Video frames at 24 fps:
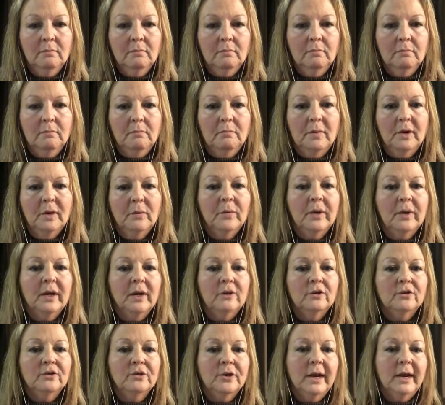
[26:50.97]
But we are
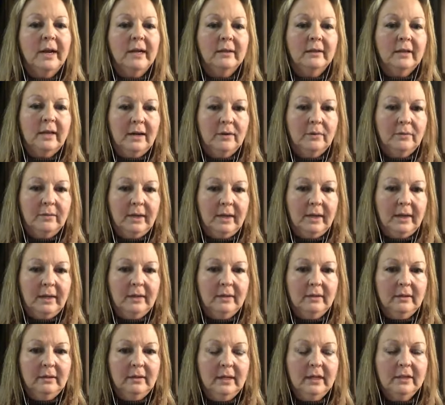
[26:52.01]
trained that way.
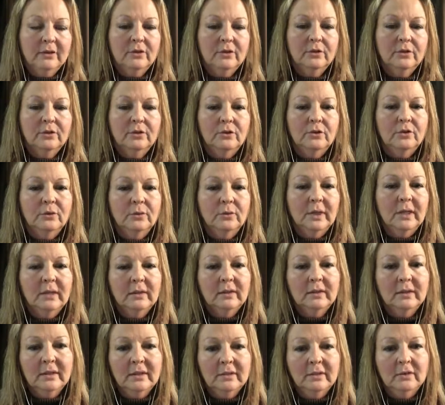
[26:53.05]
And so doing
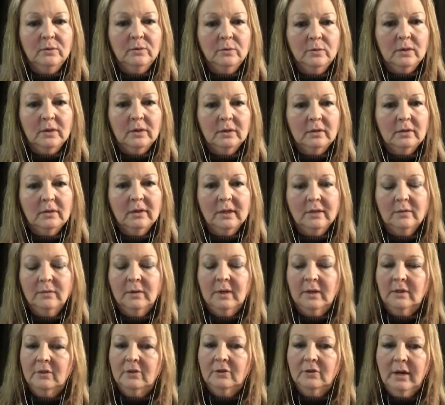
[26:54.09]
this work, that's why the
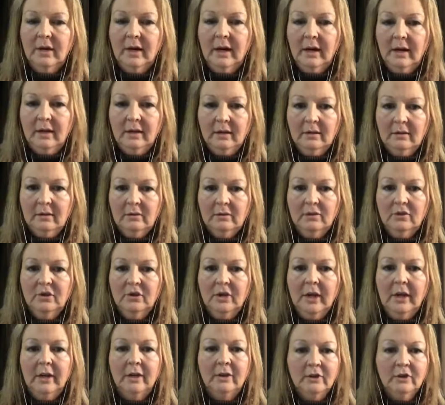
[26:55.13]
triangle
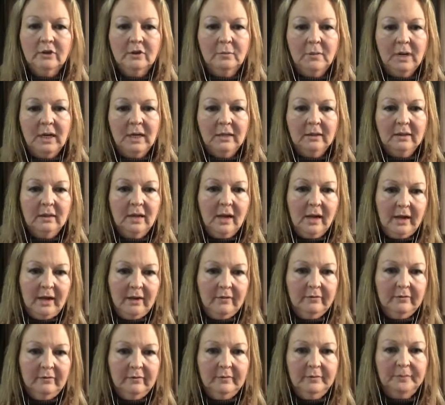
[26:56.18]
changed my life,
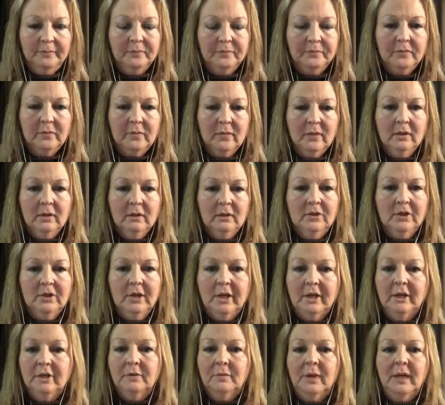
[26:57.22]

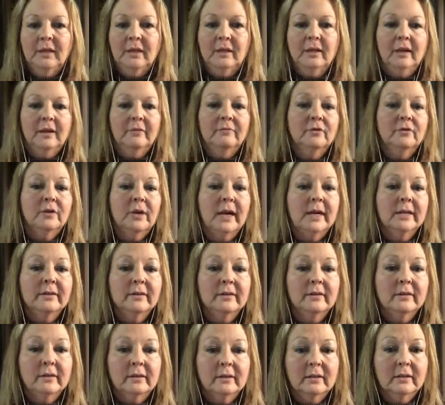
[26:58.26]
changed my life
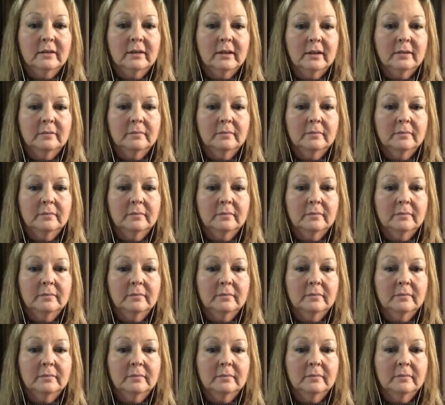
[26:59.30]
drastically.